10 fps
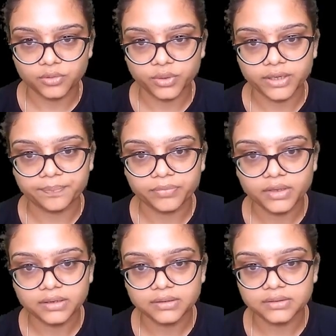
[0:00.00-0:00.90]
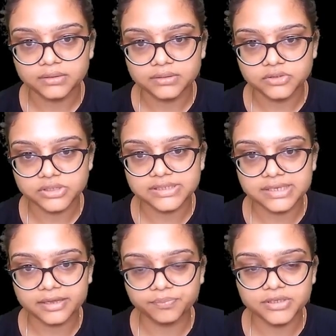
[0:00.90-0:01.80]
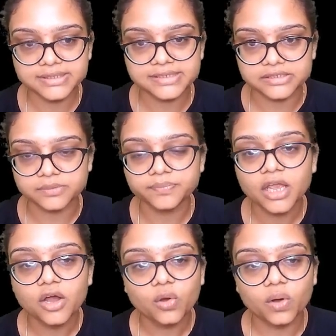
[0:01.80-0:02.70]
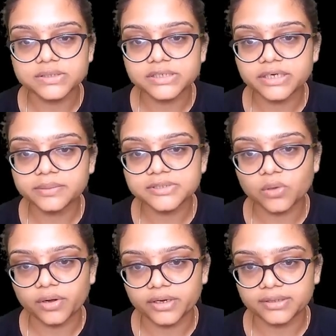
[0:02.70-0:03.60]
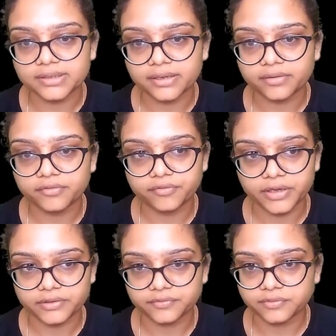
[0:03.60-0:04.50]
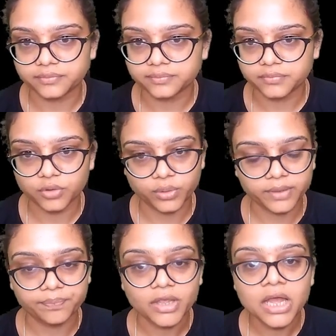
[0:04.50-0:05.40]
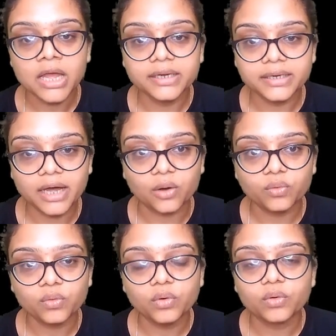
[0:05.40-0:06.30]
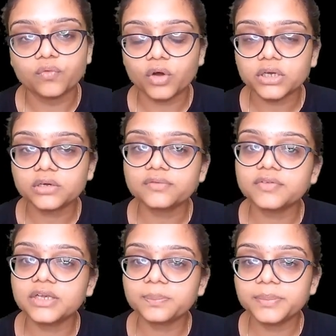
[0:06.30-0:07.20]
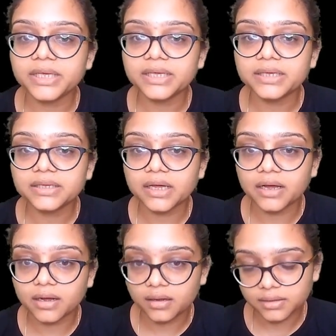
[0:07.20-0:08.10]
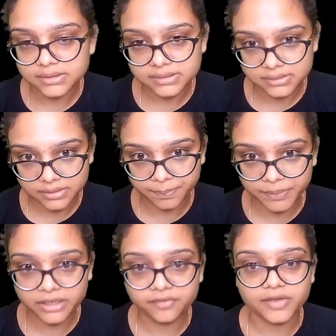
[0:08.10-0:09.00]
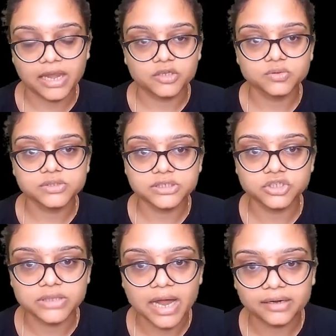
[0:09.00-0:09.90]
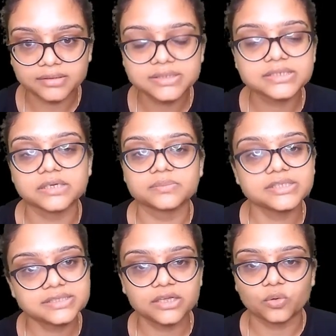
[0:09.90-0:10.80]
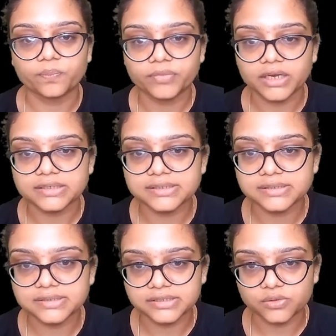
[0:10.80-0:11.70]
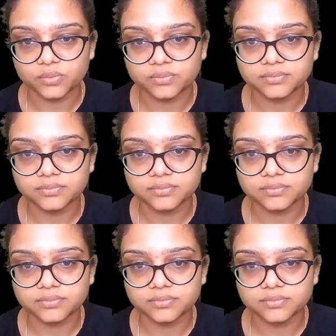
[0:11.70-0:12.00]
Okay, just skip this term. Constant term is already there, 5. Okay, now what will be the b value such that this term is 0? It's 0.